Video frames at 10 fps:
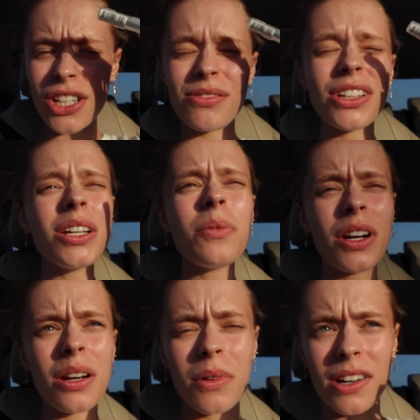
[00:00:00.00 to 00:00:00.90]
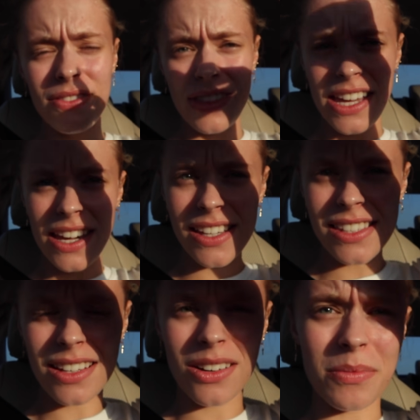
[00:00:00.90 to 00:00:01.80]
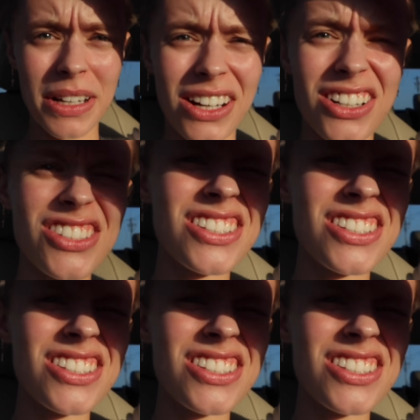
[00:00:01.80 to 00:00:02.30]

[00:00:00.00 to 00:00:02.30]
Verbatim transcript: I really wanted one of these. Oh my gosh,